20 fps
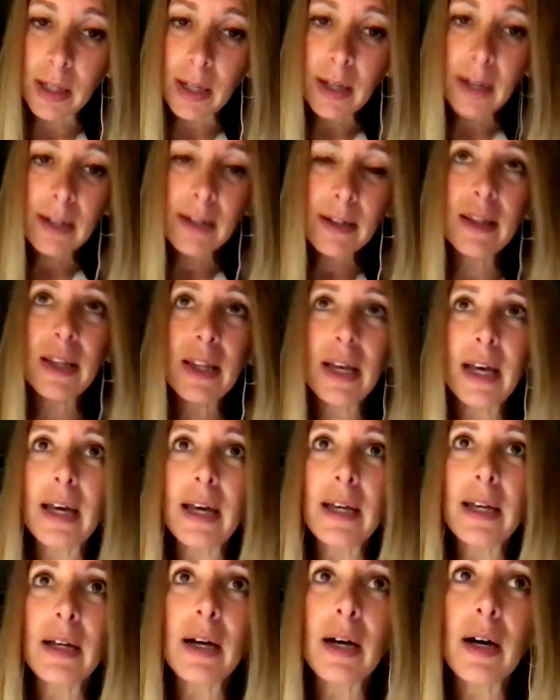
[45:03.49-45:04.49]

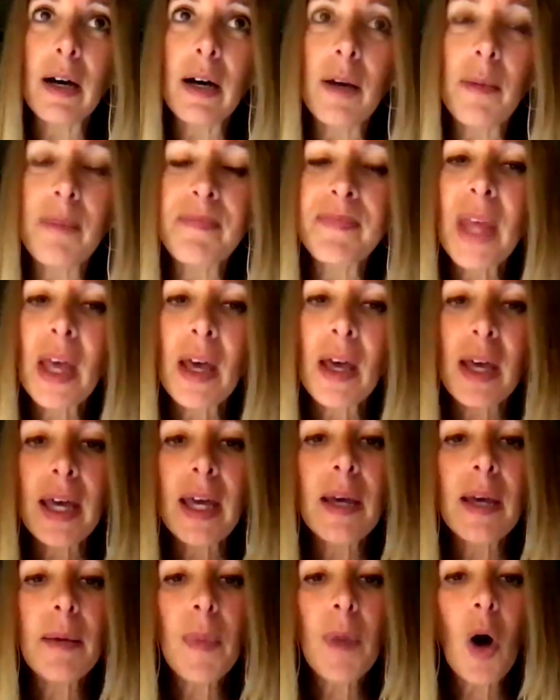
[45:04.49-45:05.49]
that
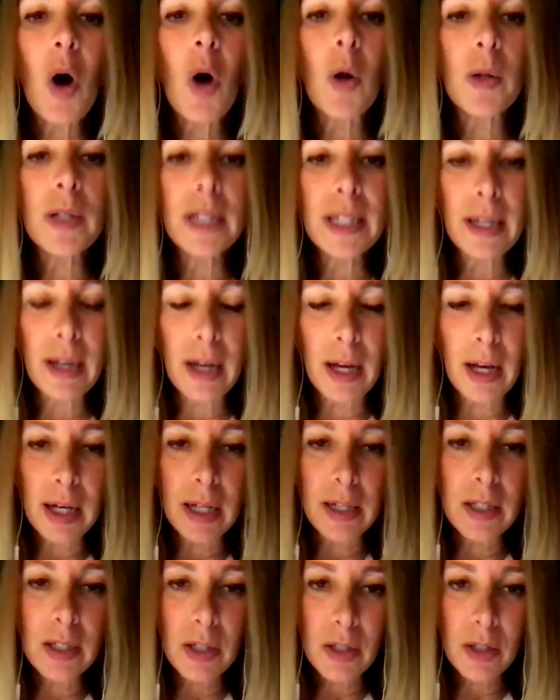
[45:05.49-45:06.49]
him holding
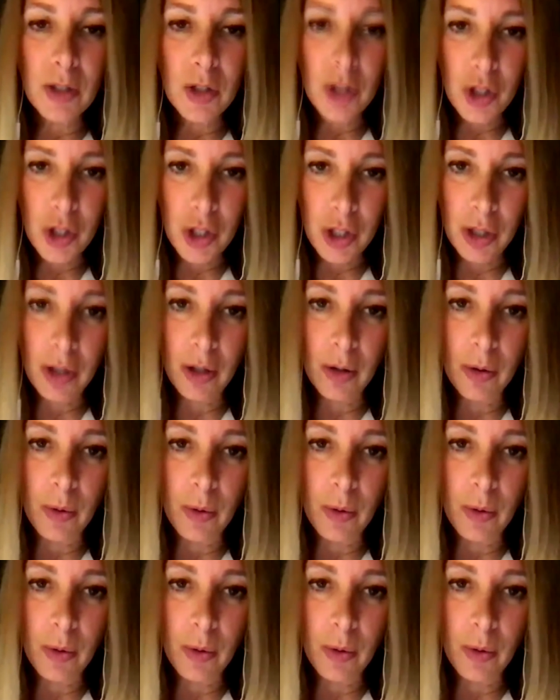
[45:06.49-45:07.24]
on to